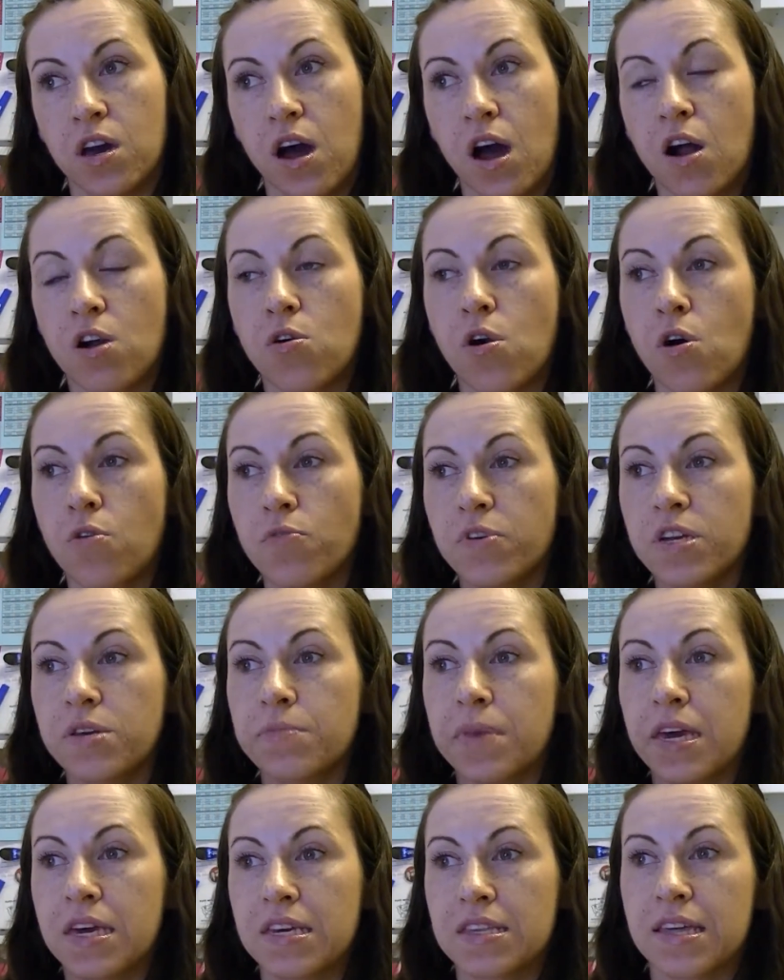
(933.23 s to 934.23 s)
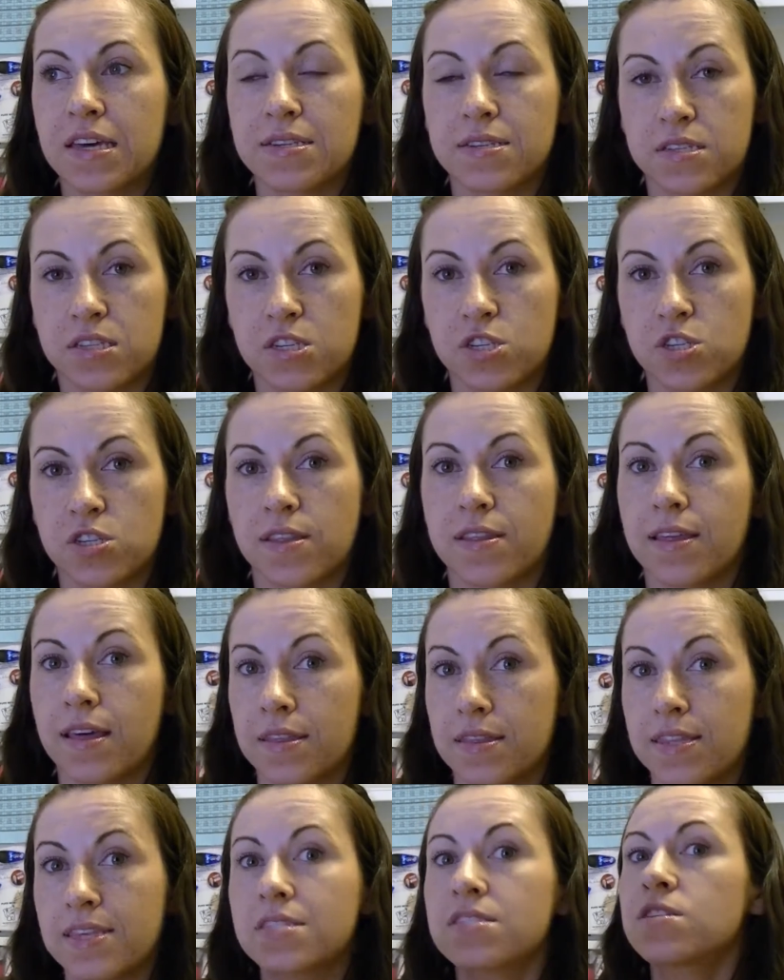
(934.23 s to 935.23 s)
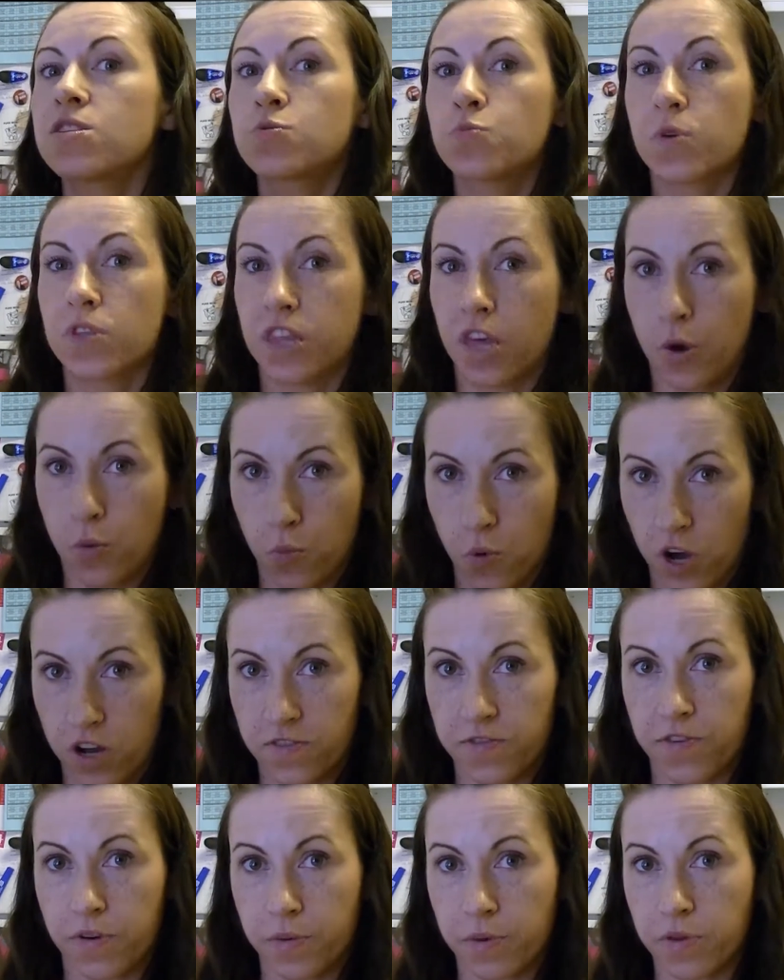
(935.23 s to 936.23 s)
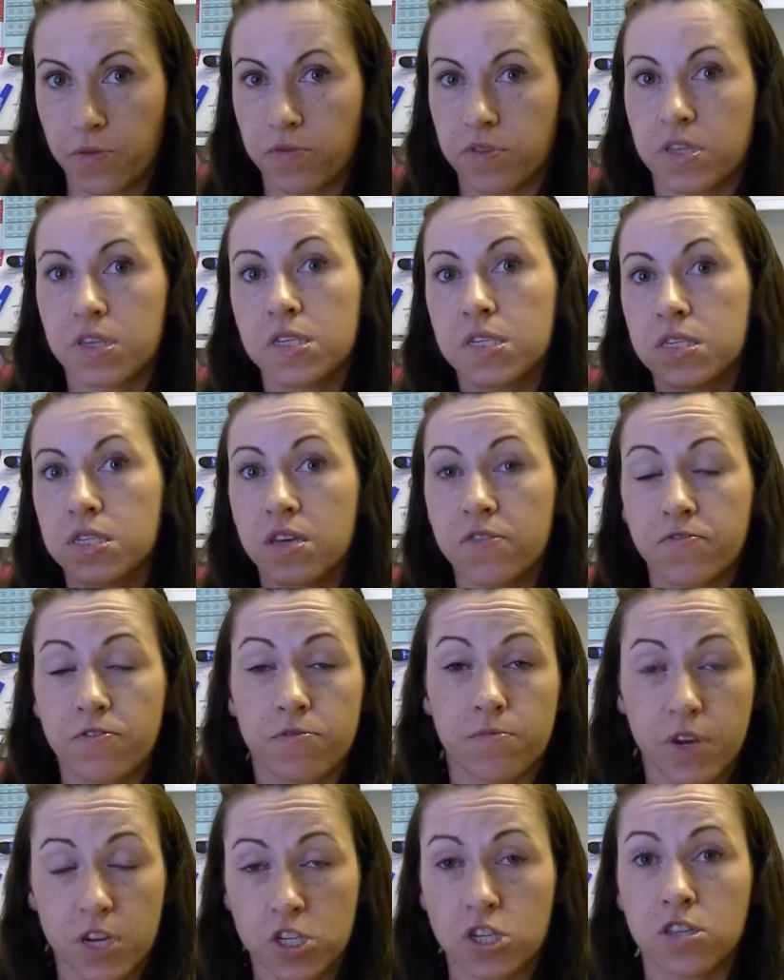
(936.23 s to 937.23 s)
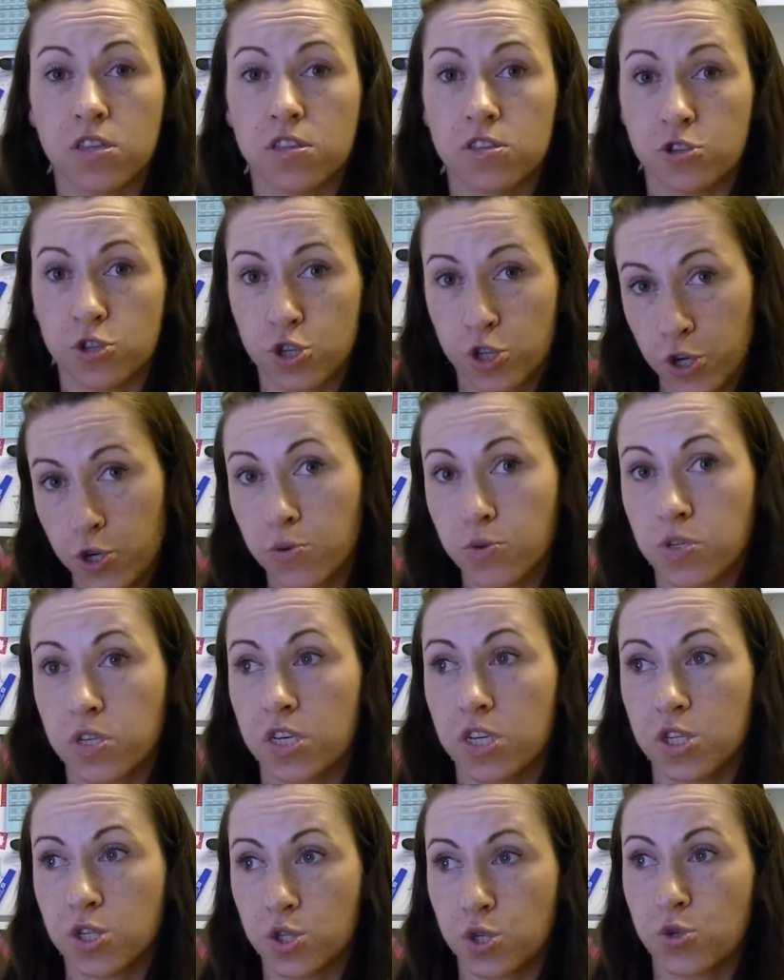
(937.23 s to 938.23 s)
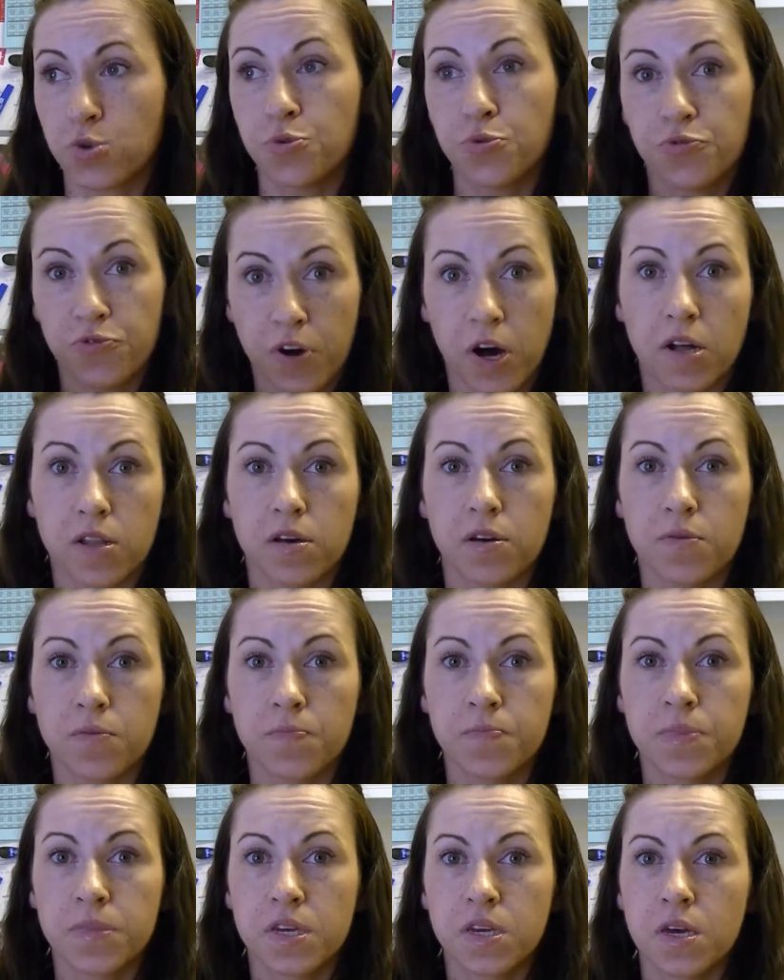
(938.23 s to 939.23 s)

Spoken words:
are already making that decision that this is what they want from you and this is the information that they're choosing to follow.